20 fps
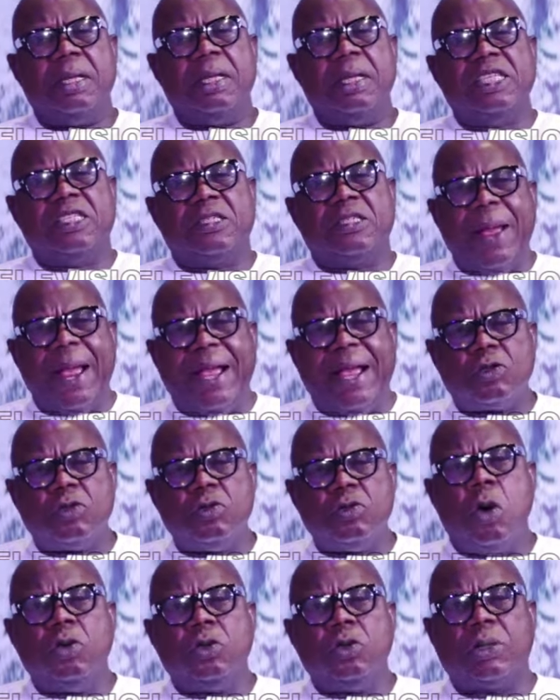Is best
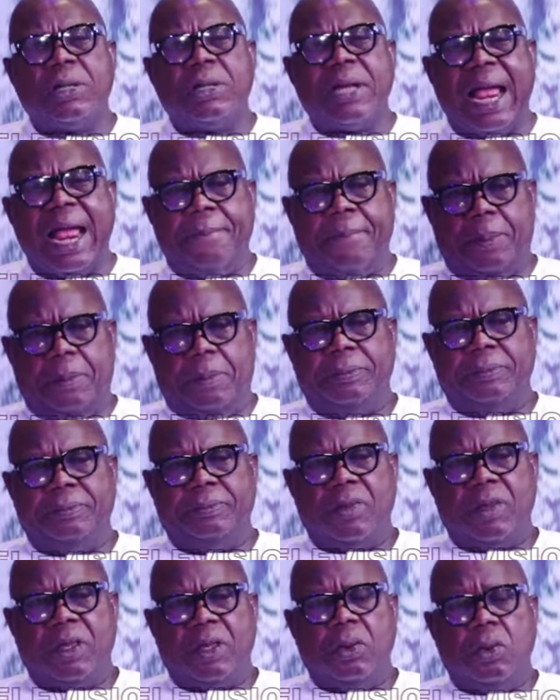known to them
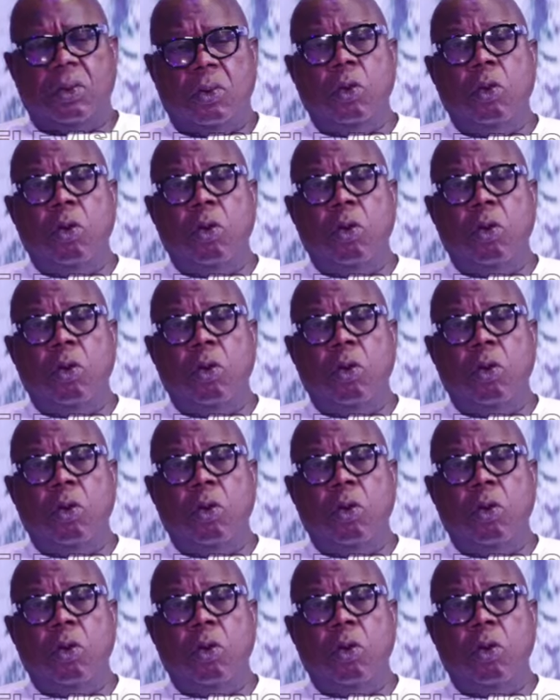who